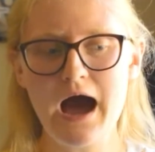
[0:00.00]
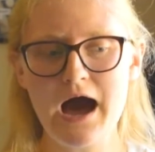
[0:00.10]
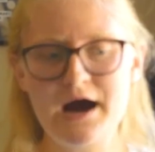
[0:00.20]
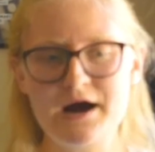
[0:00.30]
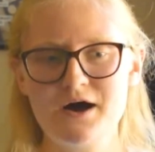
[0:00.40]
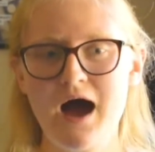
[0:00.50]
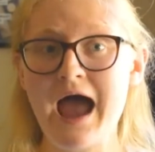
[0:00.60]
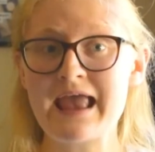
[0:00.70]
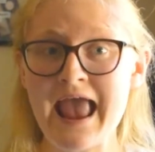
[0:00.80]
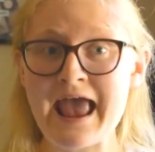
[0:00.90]

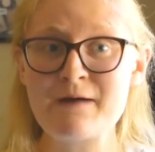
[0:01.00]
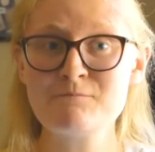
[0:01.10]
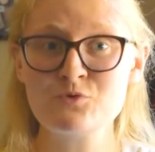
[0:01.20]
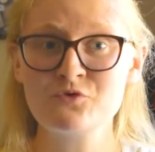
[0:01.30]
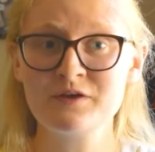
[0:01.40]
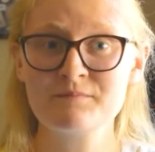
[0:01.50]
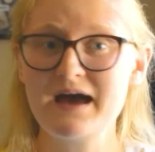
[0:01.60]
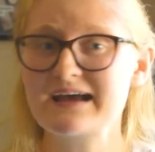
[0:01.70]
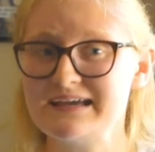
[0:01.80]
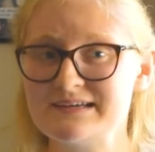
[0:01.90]
I am moving
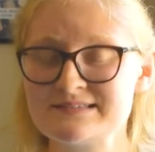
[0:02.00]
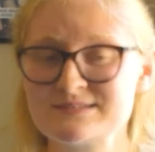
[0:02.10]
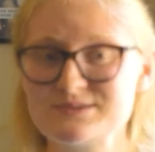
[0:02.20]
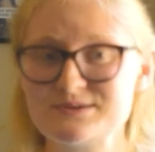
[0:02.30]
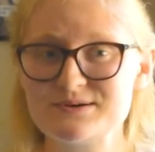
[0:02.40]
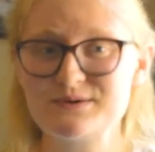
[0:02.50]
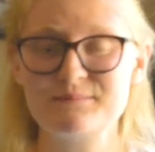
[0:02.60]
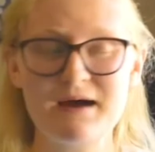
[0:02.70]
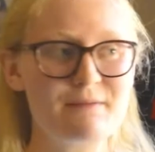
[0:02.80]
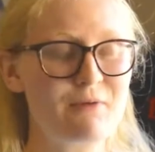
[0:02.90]
back into
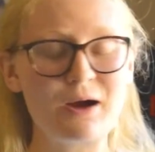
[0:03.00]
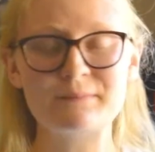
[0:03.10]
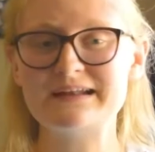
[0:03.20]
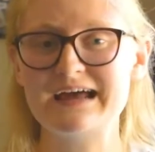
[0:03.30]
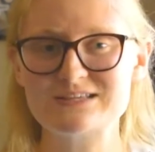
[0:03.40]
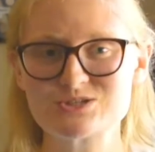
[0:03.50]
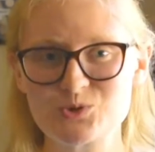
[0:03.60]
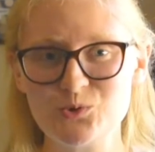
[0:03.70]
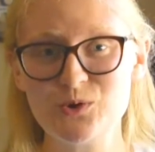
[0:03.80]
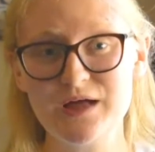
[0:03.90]
my apartment at
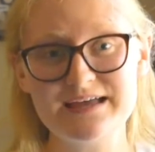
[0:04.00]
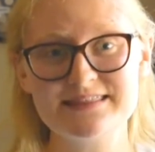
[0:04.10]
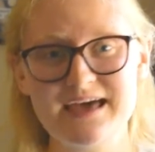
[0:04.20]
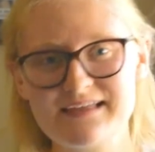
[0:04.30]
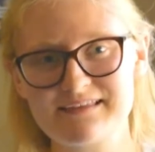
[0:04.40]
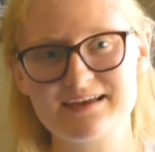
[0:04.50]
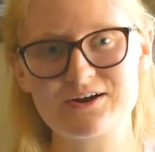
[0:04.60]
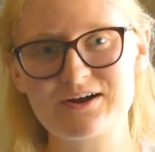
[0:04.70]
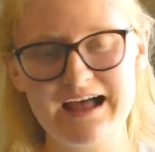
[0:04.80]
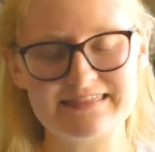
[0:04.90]
school and
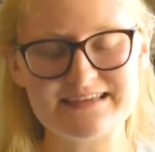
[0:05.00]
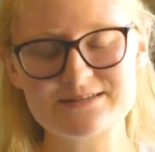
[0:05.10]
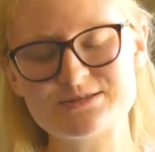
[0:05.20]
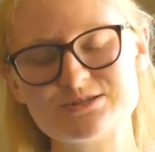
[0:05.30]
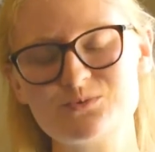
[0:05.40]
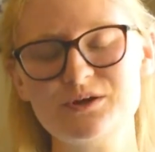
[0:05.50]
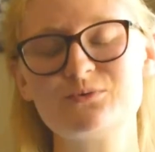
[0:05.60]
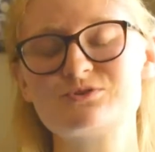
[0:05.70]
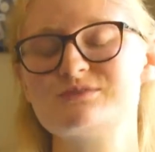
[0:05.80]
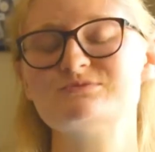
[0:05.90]
later at the end of this week,
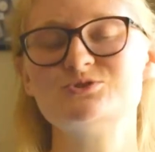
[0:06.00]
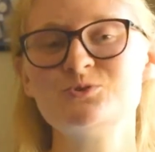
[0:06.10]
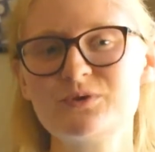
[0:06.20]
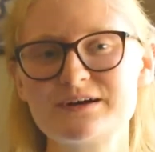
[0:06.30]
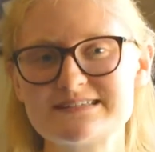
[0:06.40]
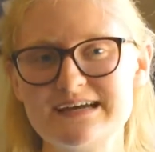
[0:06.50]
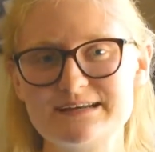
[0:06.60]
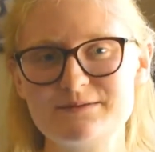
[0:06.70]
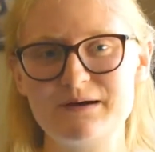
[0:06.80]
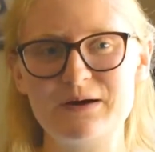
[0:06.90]
which I'm super
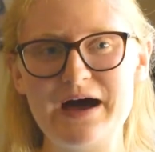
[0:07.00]
excited about.